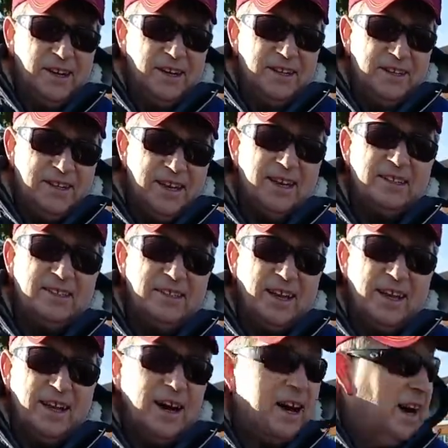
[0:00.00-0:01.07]
yes,
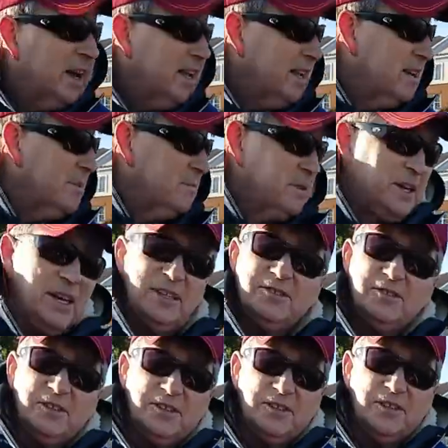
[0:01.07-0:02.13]
I am
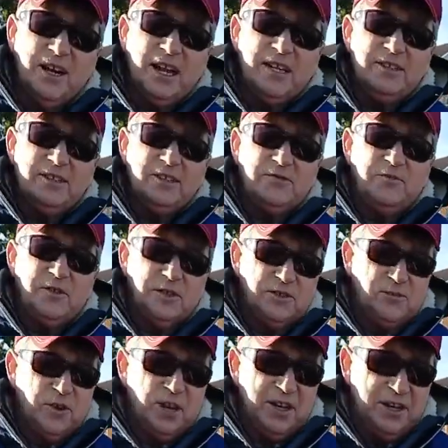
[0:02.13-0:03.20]
catching a lot of these
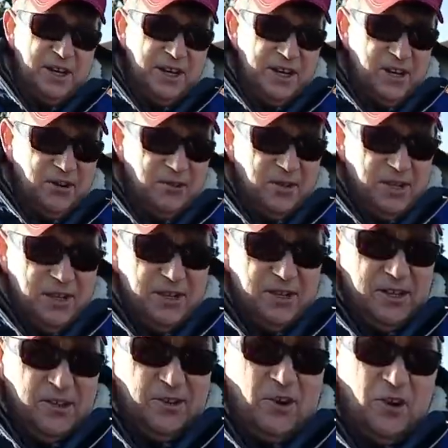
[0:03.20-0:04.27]
fish right now
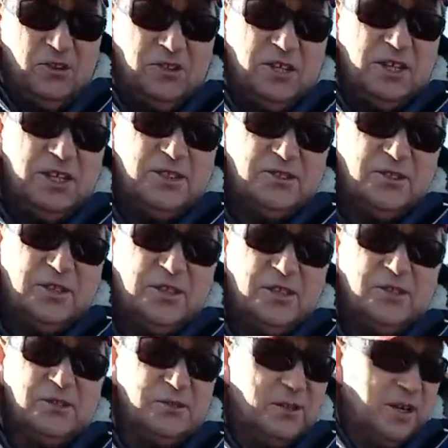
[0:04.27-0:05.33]
on the edge of the
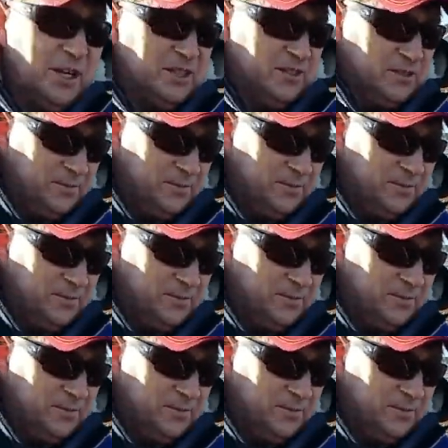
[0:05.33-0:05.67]
eelgrass.